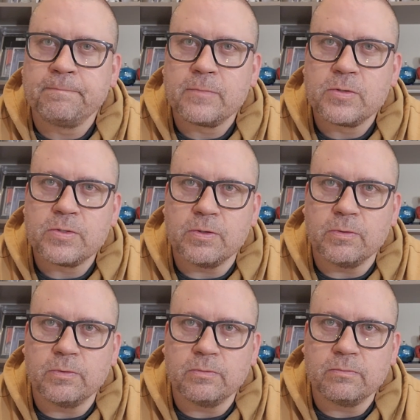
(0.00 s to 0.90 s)

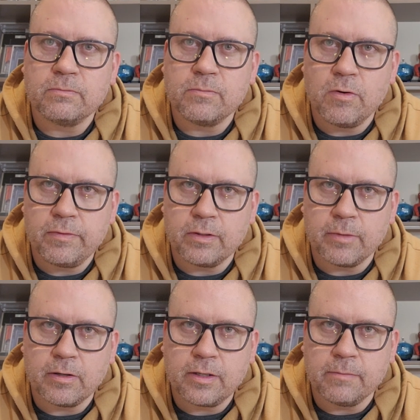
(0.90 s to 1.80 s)
So moving the
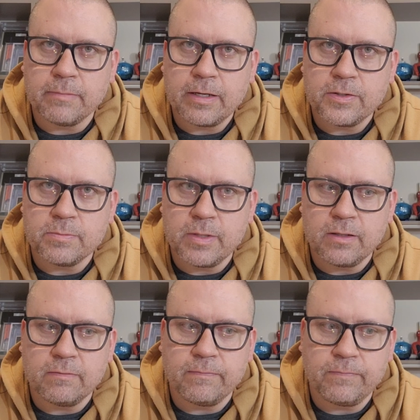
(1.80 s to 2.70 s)
market might just
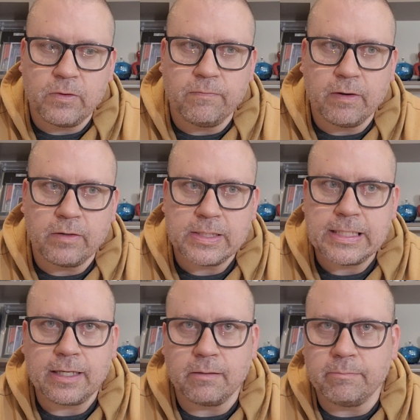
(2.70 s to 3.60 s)
mean you found a
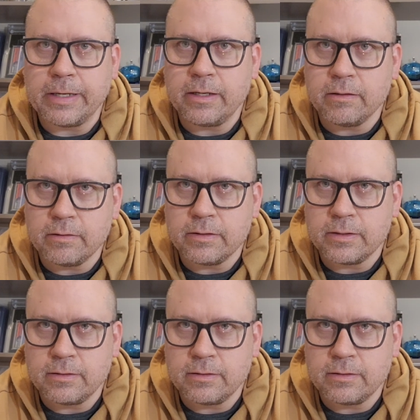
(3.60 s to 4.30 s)
second buyer